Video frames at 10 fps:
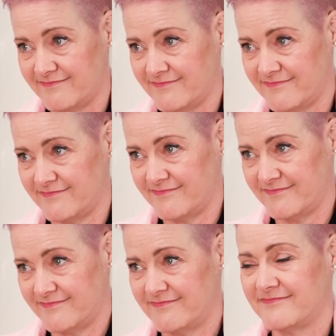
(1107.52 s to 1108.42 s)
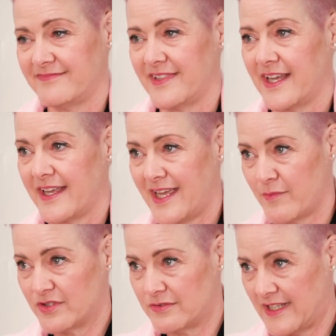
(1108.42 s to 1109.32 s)
yes.
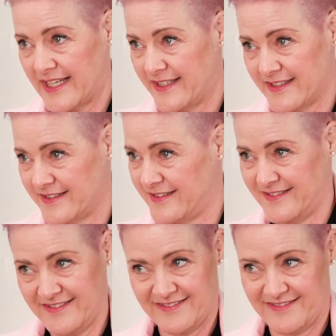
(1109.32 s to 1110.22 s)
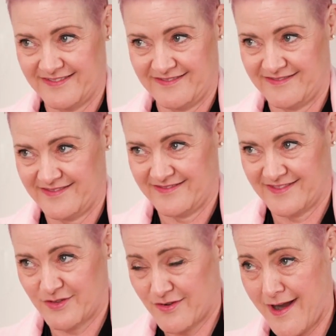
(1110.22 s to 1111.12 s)
chemical laden
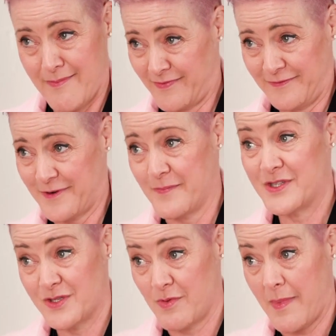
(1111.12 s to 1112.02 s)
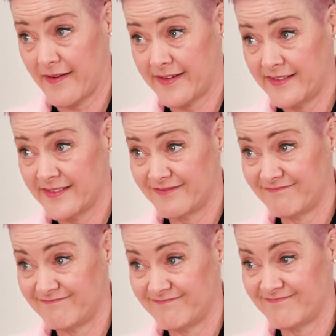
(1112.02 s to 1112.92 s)
crap from the supermarket,
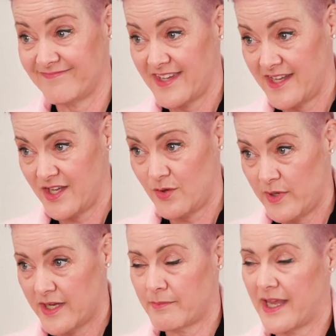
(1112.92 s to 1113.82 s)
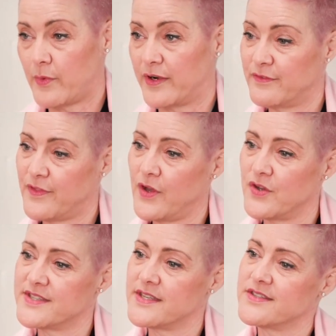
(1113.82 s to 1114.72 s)
mm. we can make one of
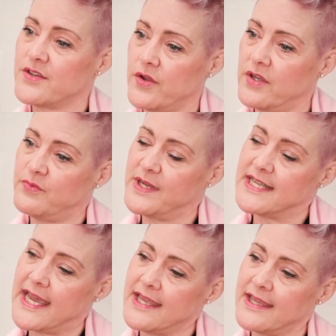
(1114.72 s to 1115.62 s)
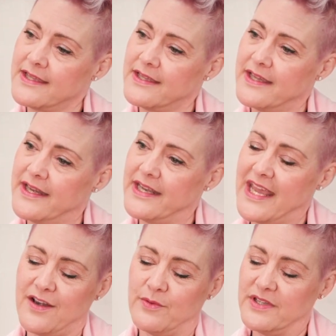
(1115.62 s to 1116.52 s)
those. So if we take and,
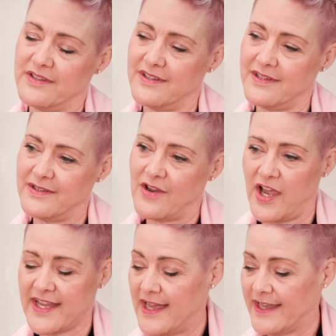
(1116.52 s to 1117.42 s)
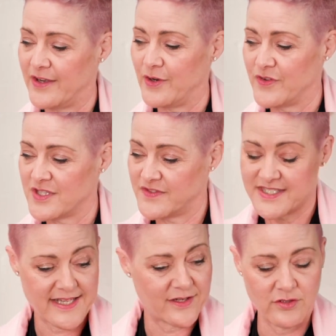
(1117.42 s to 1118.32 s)
and I can't get it off because I've
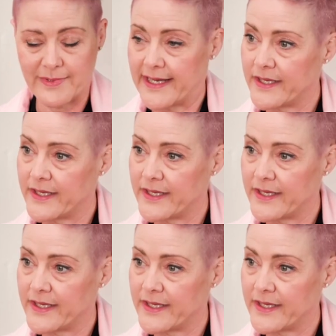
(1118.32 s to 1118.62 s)
just taken all my